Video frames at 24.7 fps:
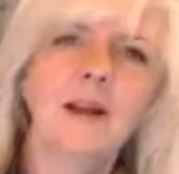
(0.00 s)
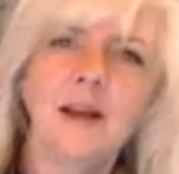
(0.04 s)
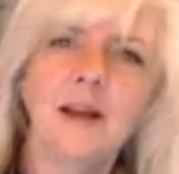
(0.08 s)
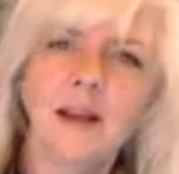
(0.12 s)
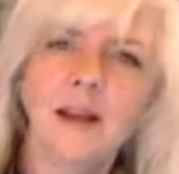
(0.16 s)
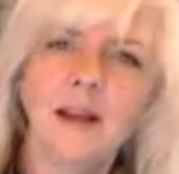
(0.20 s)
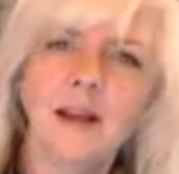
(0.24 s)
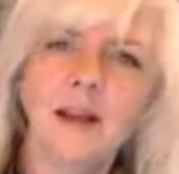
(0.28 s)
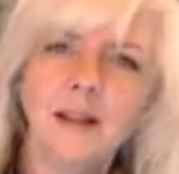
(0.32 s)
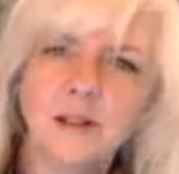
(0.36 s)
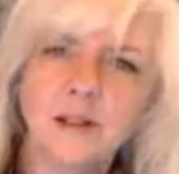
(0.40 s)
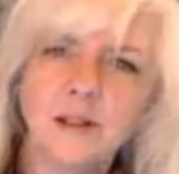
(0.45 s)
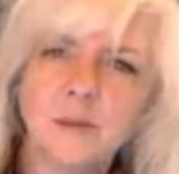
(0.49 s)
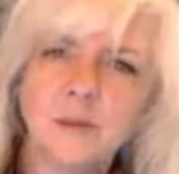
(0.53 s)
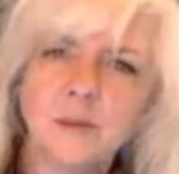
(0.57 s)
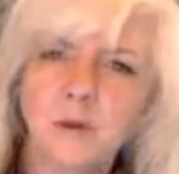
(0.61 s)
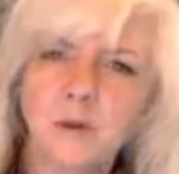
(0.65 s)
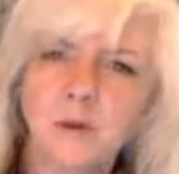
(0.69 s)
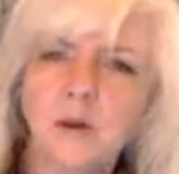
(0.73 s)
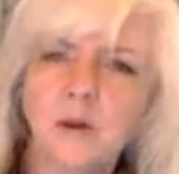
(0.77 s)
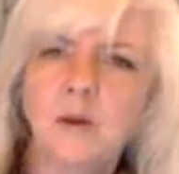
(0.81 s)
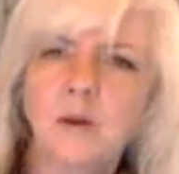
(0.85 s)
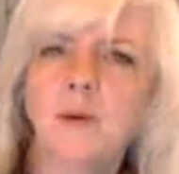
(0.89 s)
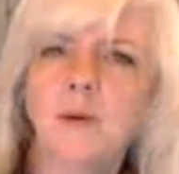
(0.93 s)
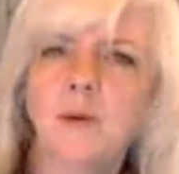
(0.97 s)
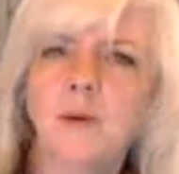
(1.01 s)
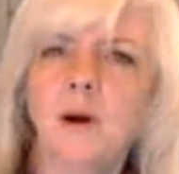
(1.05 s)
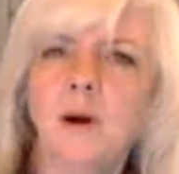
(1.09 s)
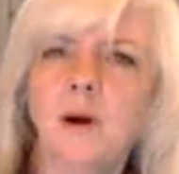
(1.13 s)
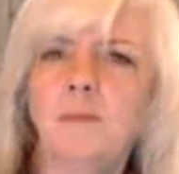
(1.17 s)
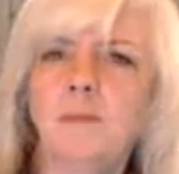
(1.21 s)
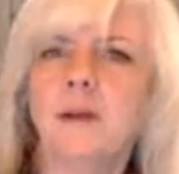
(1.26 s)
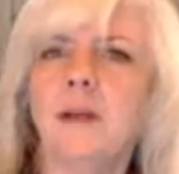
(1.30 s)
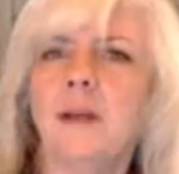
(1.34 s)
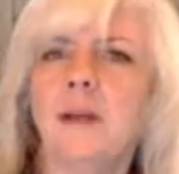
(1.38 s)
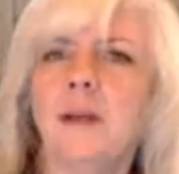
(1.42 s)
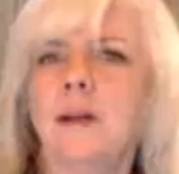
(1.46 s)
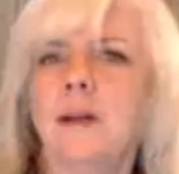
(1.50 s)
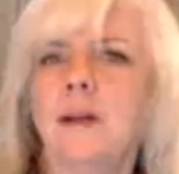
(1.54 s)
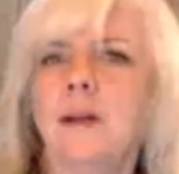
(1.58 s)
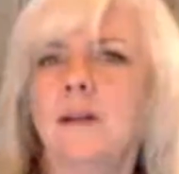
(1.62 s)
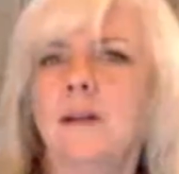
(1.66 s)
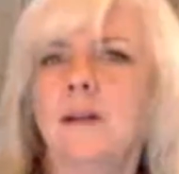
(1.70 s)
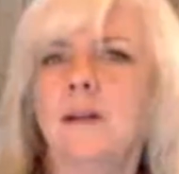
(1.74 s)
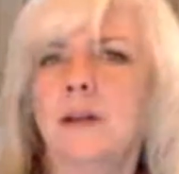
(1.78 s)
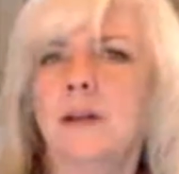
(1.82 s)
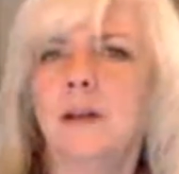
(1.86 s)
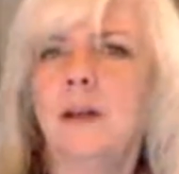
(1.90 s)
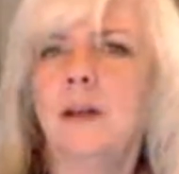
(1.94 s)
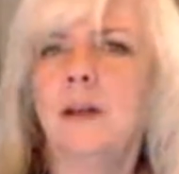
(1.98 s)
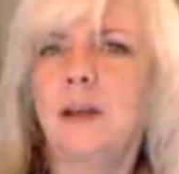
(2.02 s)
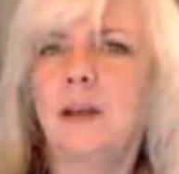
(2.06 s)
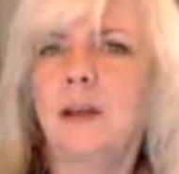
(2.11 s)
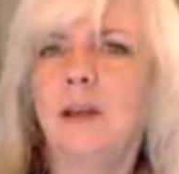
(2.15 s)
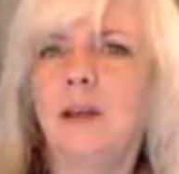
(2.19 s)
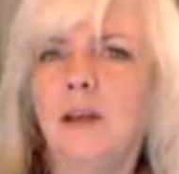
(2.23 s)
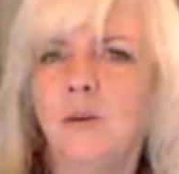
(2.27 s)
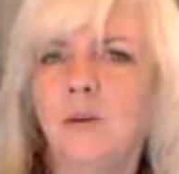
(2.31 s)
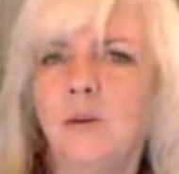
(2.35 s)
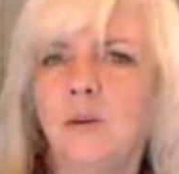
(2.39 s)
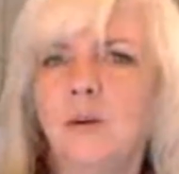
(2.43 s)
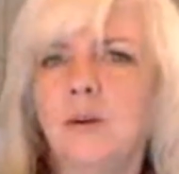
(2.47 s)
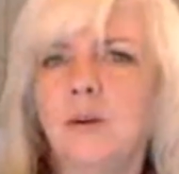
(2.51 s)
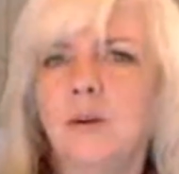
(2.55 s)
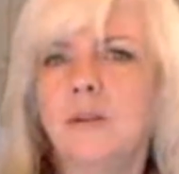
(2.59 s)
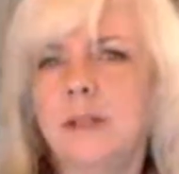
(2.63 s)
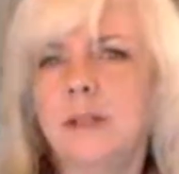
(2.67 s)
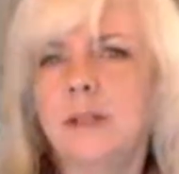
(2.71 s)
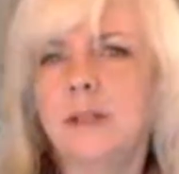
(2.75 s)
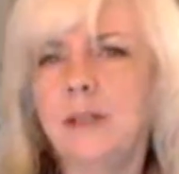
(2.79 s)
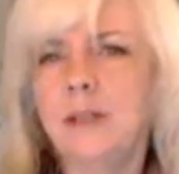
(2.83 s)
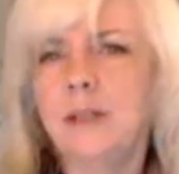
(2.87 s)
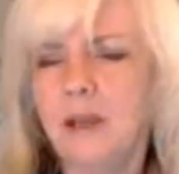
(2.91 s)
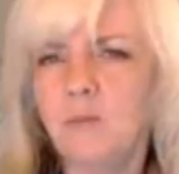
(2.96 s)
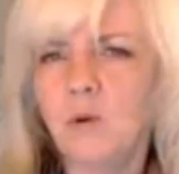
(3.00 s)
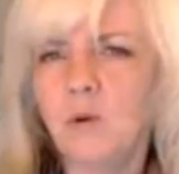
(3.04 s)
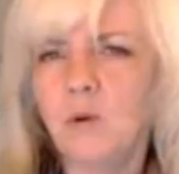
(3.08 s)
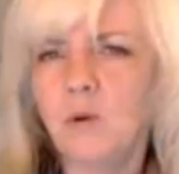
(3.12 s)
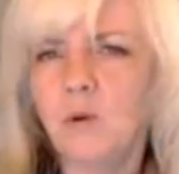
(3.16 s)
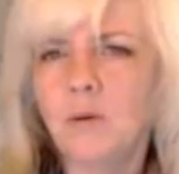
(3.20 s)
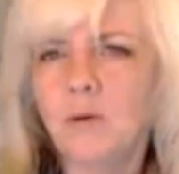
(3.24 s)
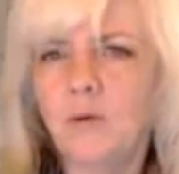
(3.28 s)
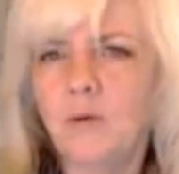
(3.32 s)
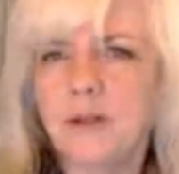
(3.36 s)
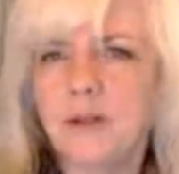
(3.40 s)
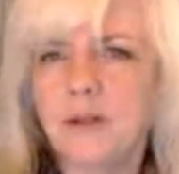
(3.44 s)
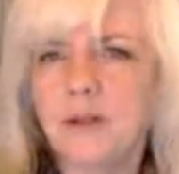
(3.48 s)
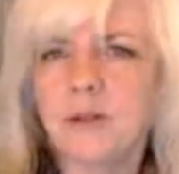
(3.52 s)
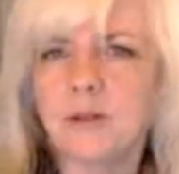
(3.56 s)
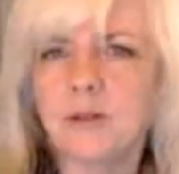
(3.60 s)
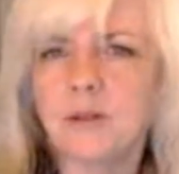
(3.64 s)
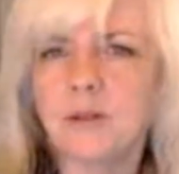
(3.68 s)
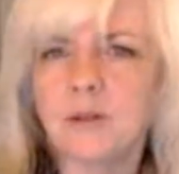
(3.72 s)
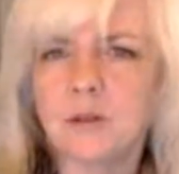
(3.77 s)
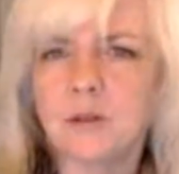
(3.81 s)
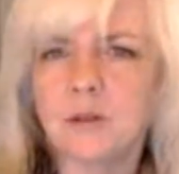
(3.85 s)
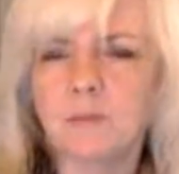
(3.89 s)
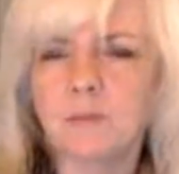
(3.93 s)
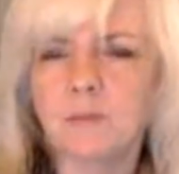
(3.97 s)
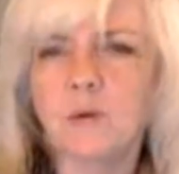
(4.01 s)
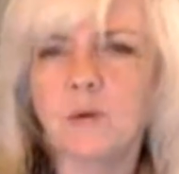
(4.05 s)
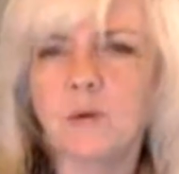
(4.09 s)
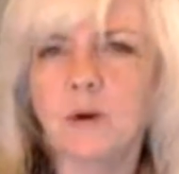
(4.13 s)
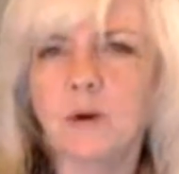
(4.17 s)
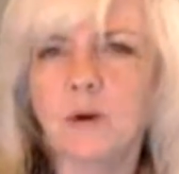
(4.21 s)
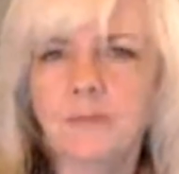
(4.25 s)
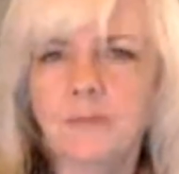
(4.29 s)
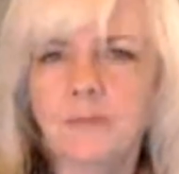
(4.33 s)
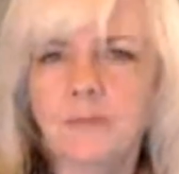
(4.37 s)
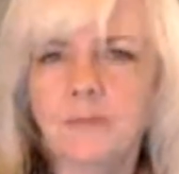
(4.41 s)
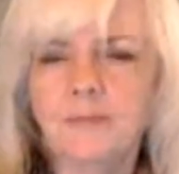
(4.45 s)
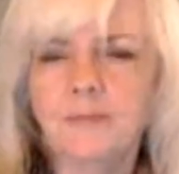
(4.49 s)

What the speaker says: And that's pure propaganda in order to gain more Western support.